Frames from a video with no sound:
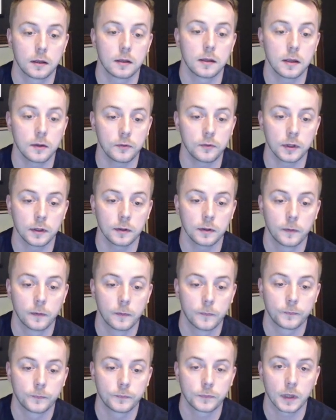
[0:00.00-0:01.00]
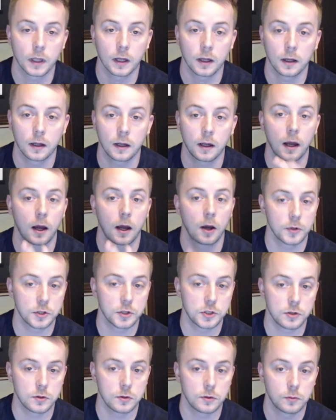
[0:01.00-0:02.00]
given how
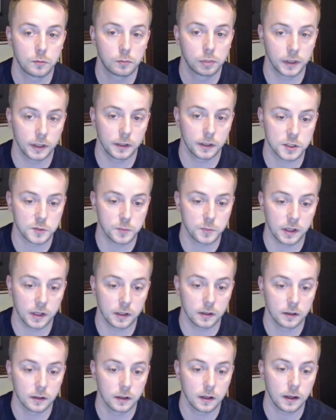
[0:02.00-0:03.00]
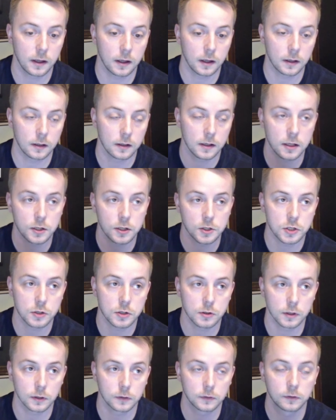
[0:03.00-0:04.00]
much you plan to spend and each
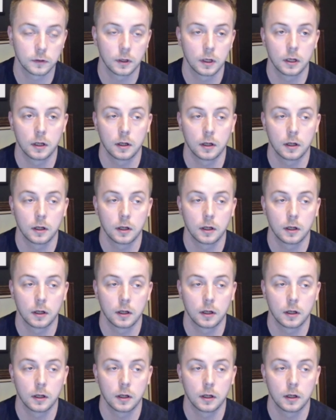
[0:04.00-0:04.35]
unit's